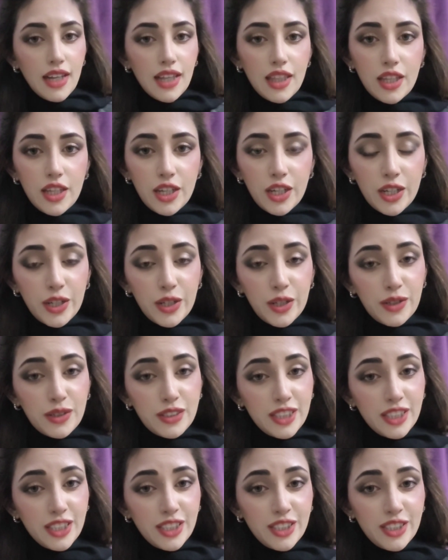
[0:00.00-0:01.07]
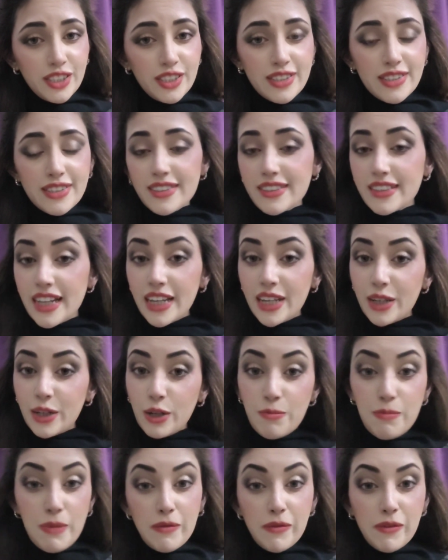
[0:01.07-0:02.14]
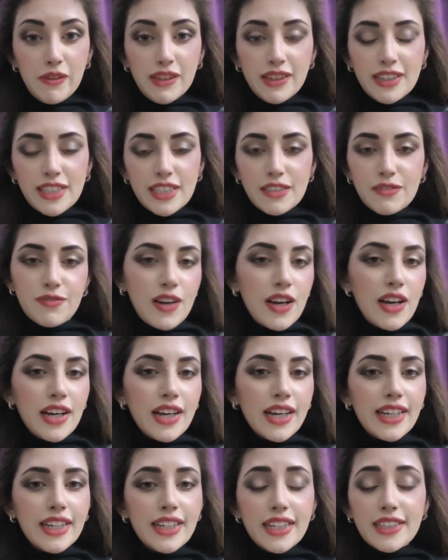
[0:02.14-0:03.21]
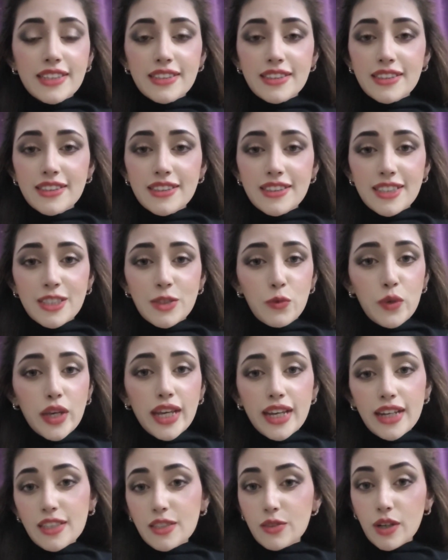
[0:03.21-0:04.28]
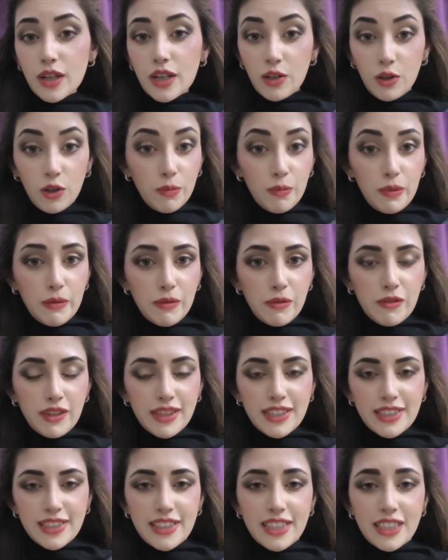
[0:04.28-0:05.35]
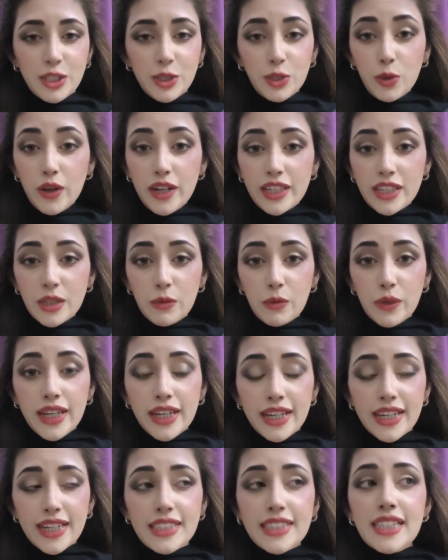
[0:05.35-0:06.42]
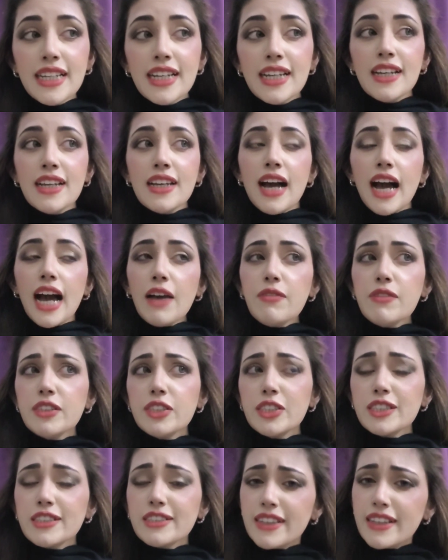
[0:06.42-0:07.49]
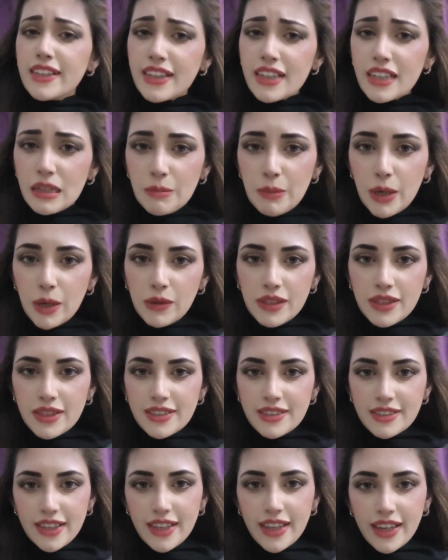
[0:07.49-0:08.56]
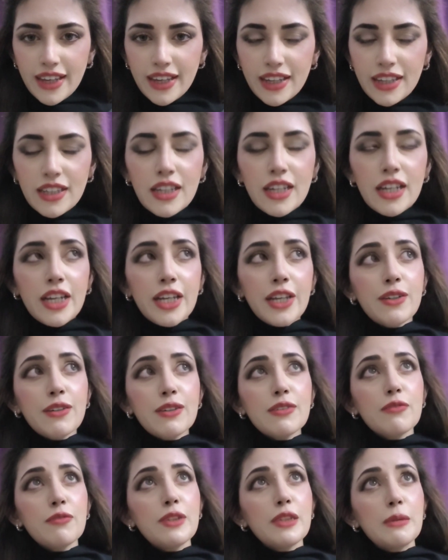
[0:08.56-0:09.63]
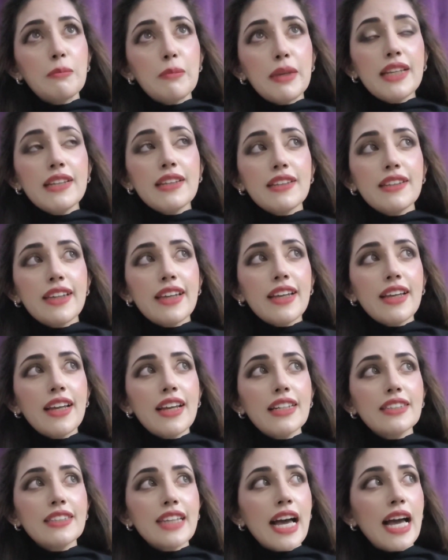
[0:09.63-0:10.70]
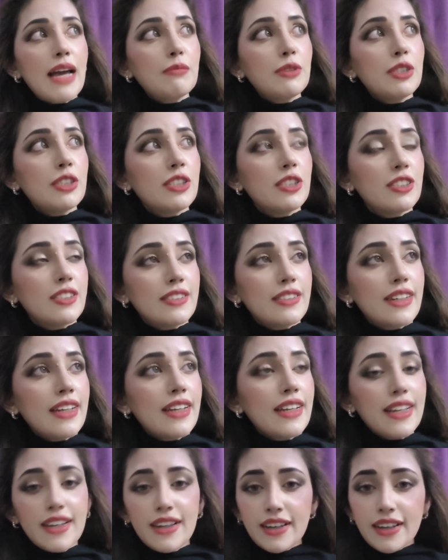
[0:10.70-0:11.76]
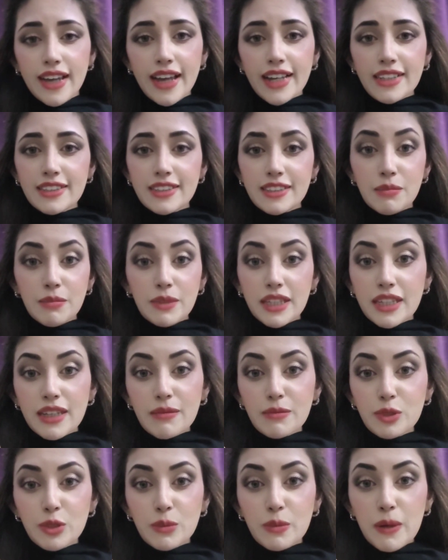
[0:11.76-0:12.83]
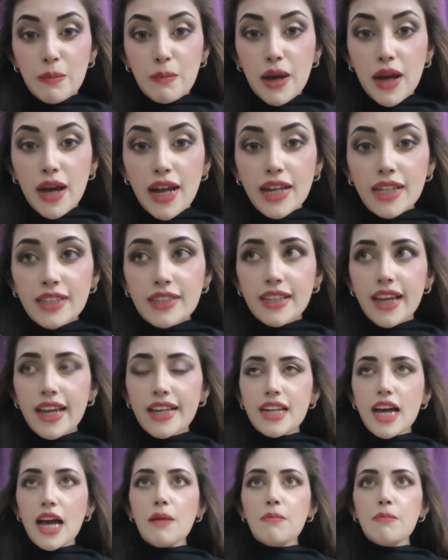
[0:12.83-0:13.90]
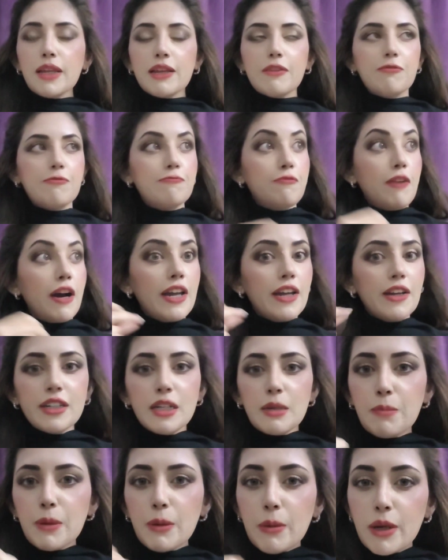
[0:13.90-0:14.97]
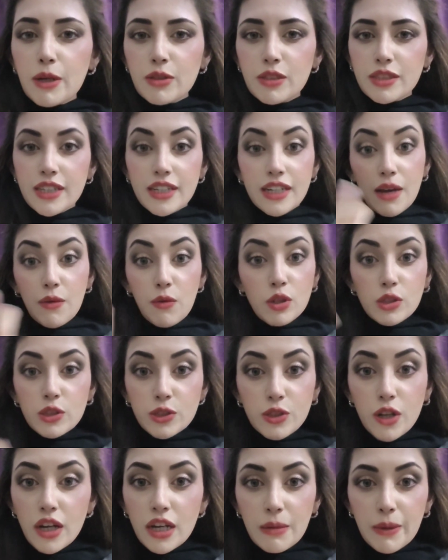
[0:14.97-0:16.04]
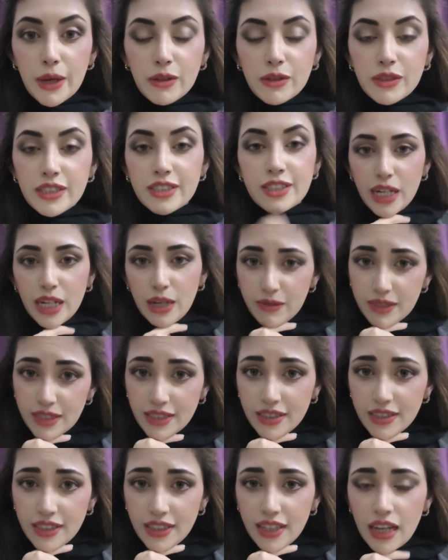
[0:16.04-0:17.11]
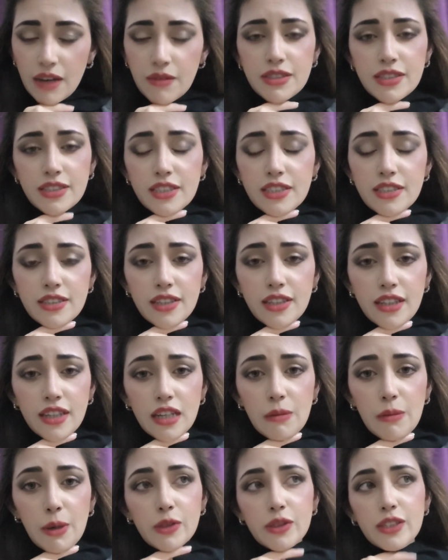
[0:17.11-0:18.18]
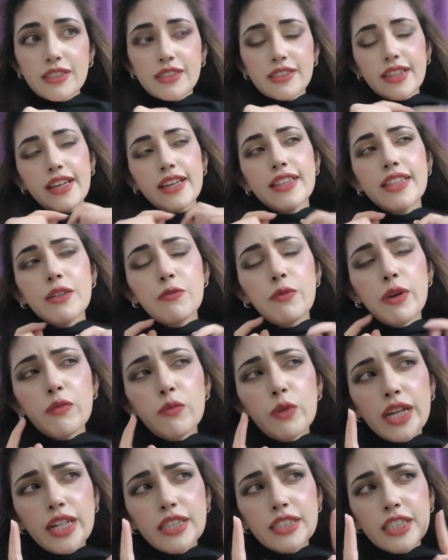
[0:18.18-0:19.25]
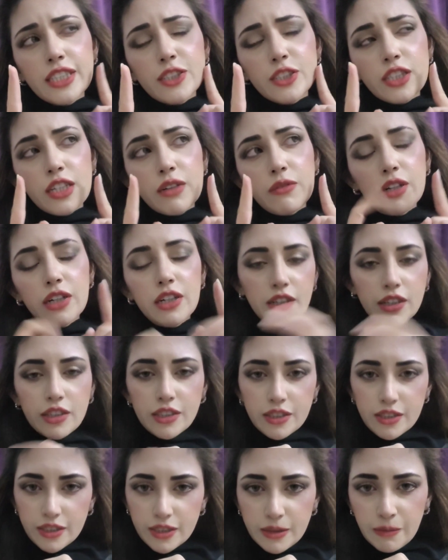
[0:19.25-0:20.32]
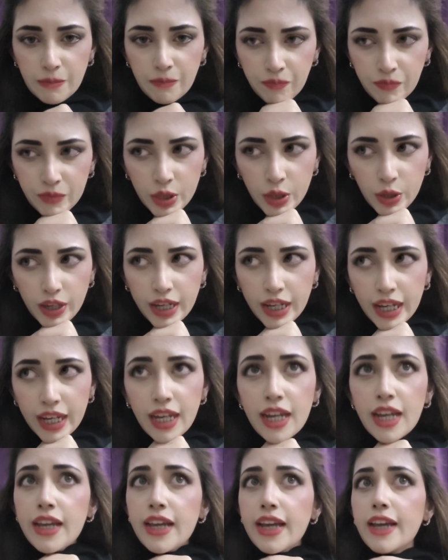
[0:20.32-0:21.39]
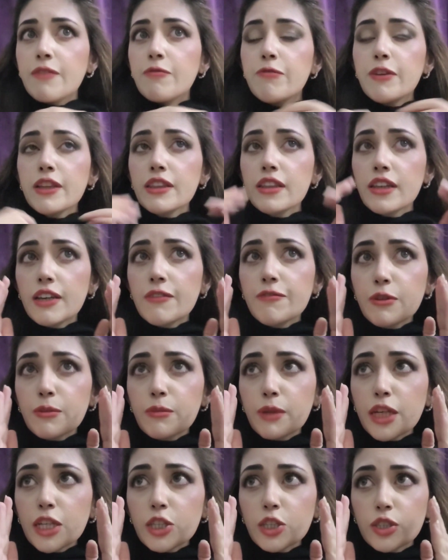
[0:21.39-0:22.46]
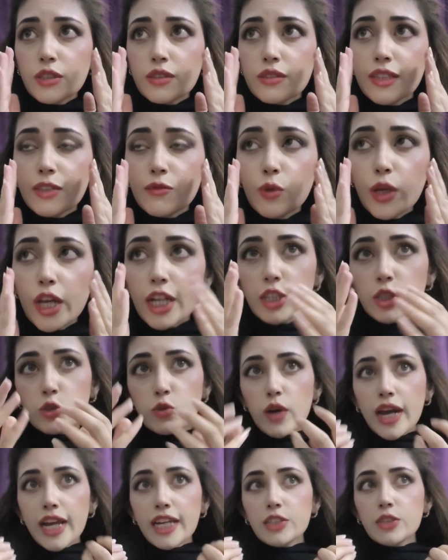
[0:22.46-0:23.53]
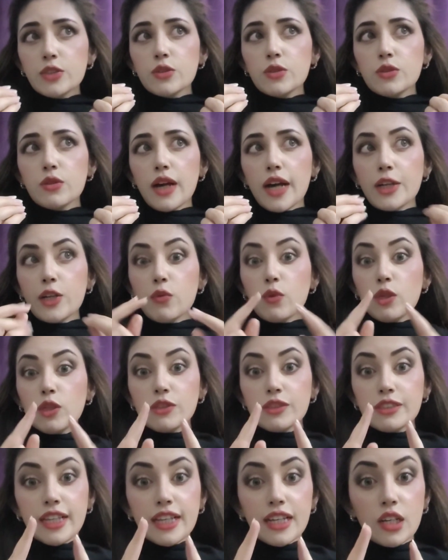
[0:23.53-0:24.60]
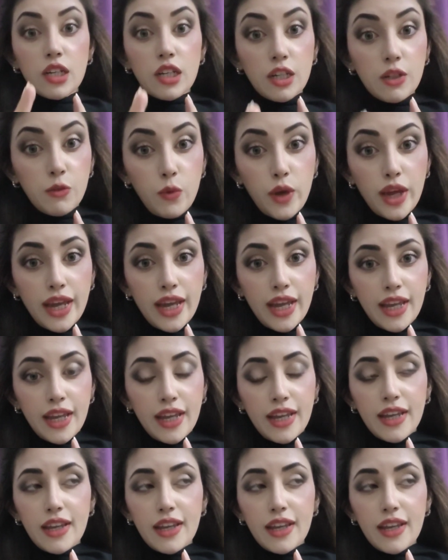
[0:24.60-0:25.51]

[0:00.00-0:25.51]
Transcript: Hello teachers, I hope everyone is fine, and since it's weekend, so I hope everyone is enjoying the weekend. I was just thinking about this thing. With me the thing is I'm just sitting and something comes to my mind and I'm like fired up about it and I want to talk about it. When I was sitting, I was just thinking about this thing that when we are teaching our learners, okay, and when the information that we are trying to, I don't want to say convey,